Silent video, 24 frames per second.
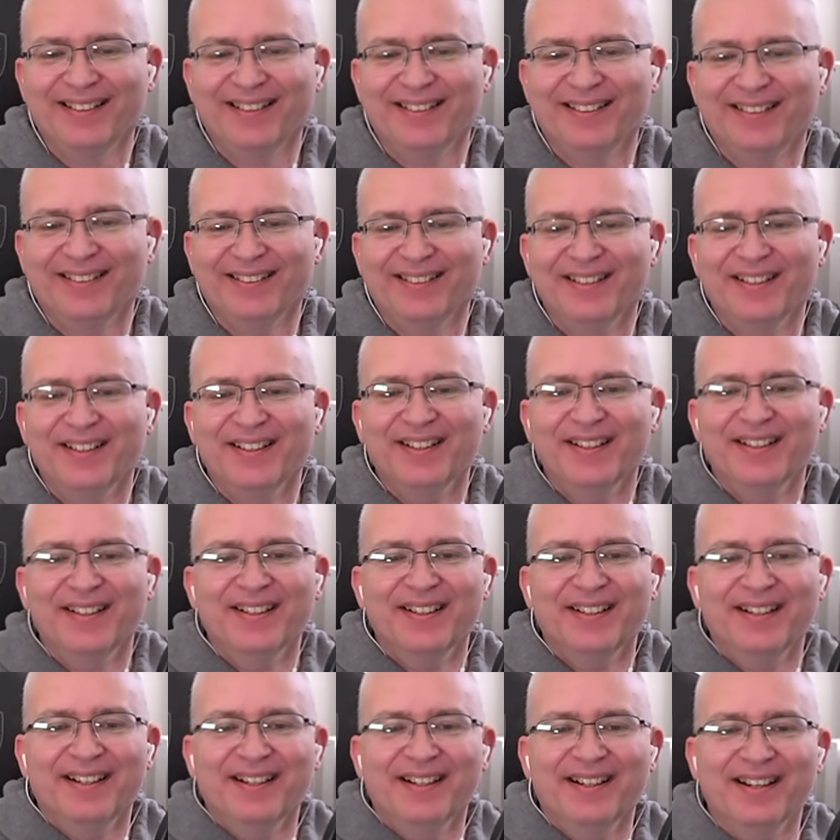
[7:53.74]

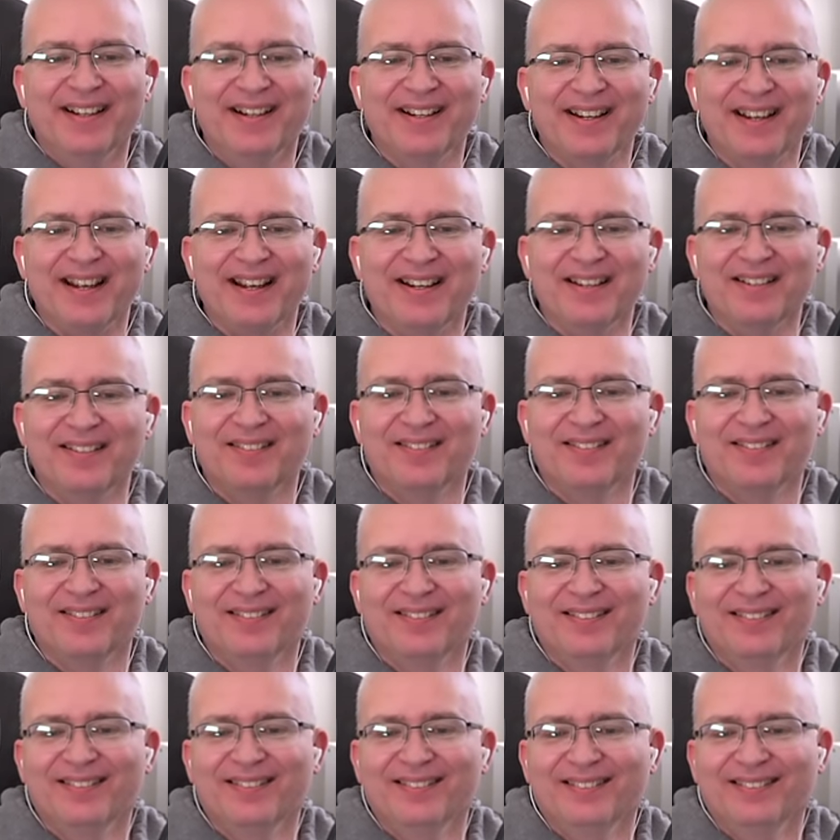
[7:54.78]

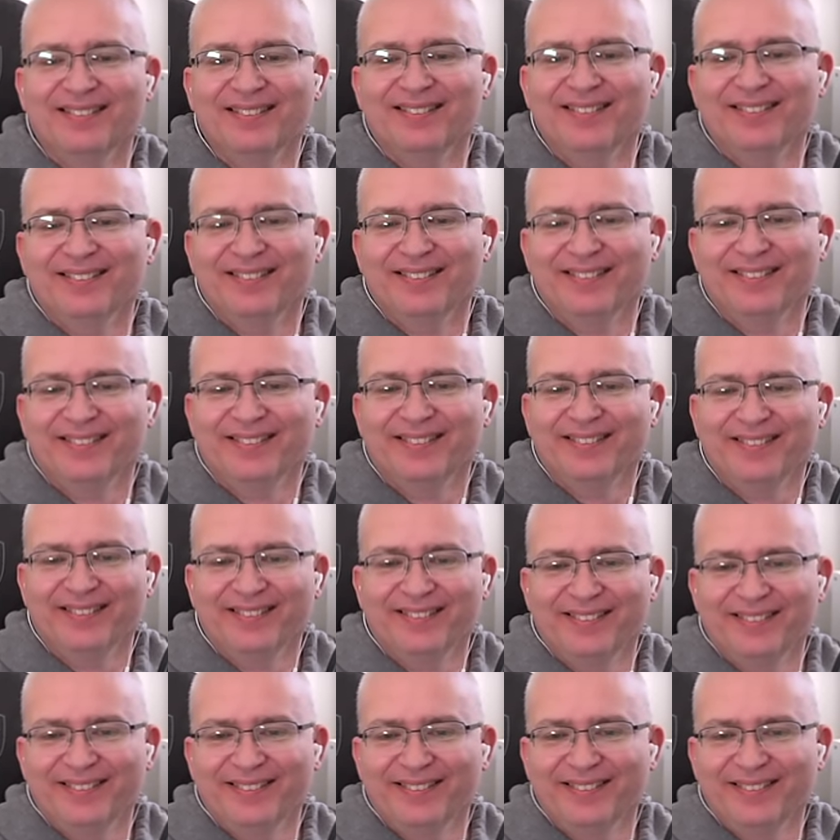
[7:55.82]

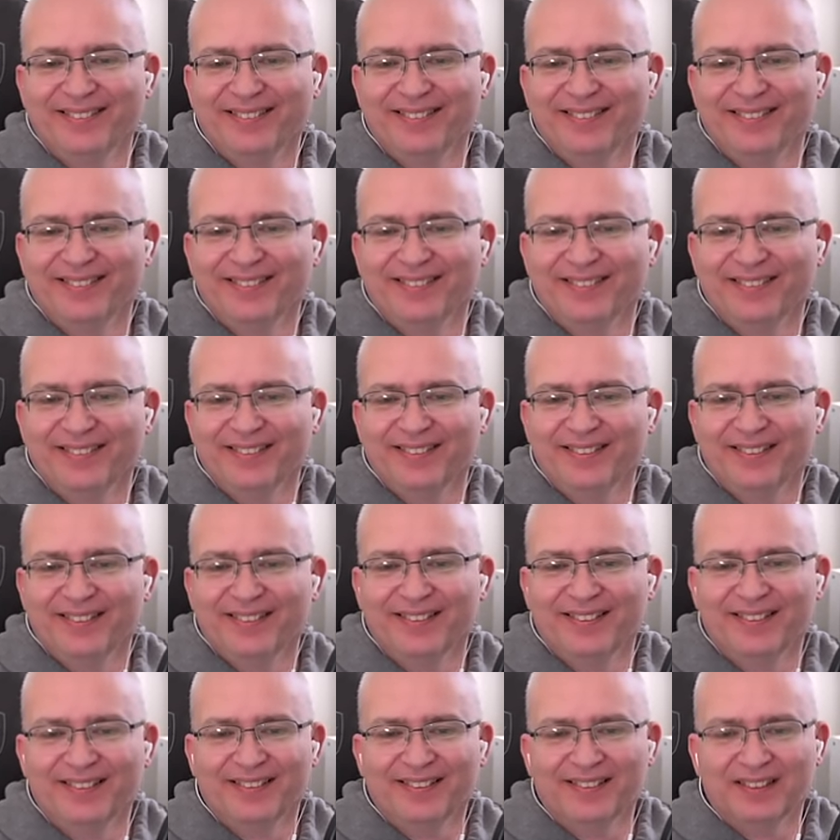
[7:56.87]

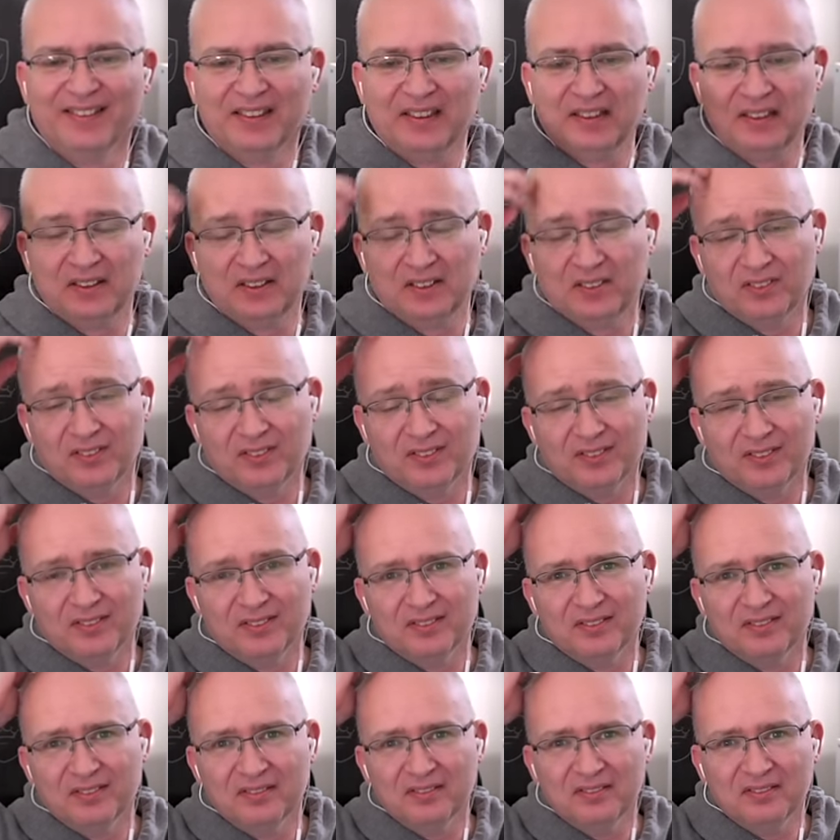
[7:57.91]

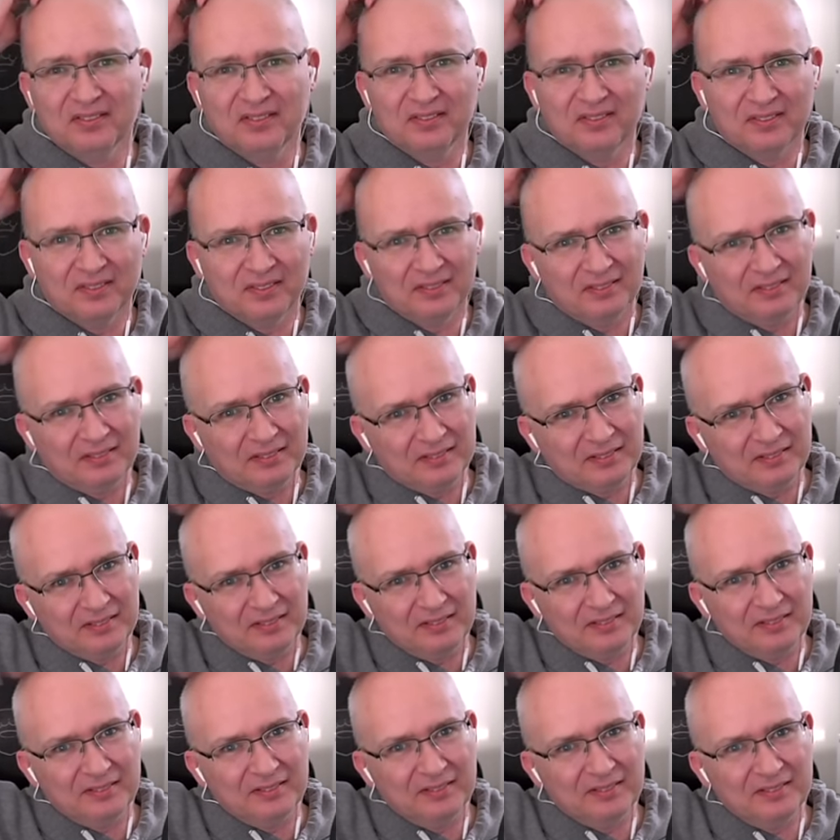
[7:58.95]

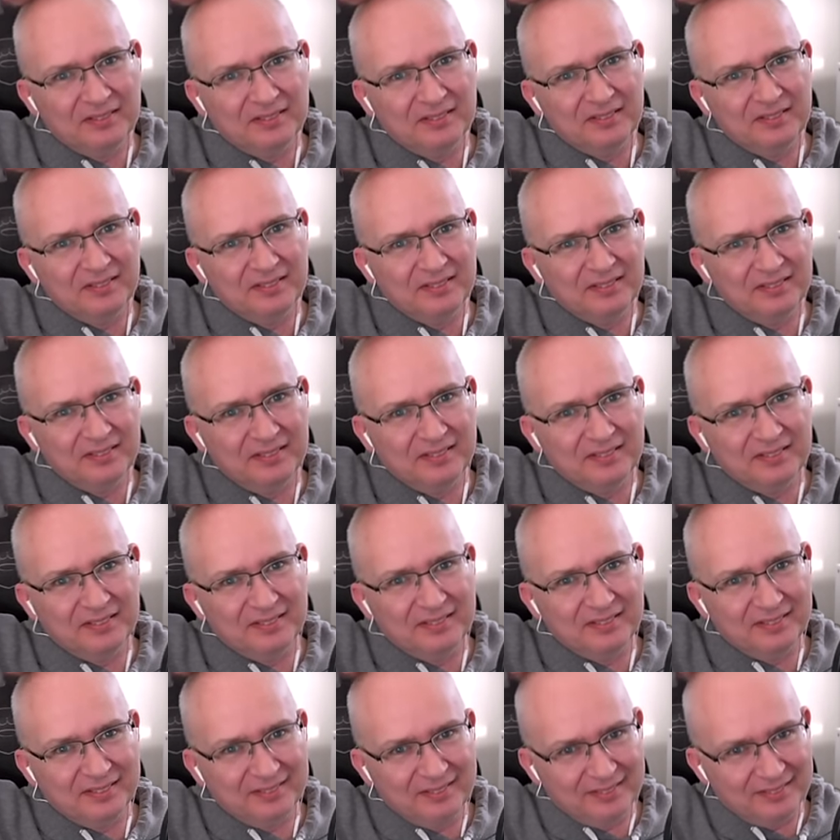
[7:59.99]

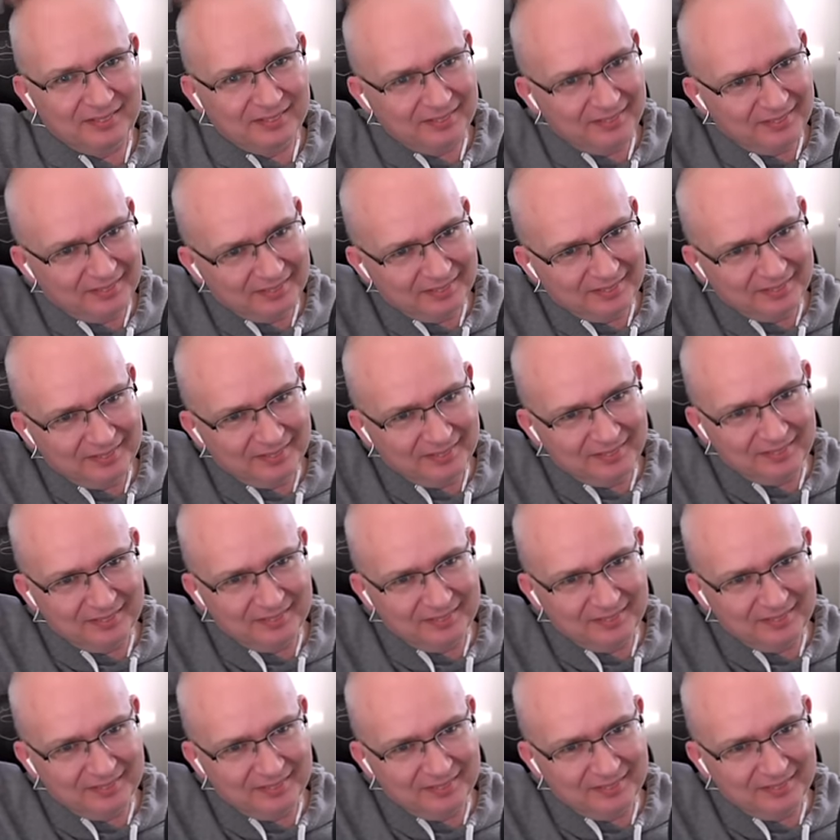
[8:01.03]
No words are spoken by the person on screen.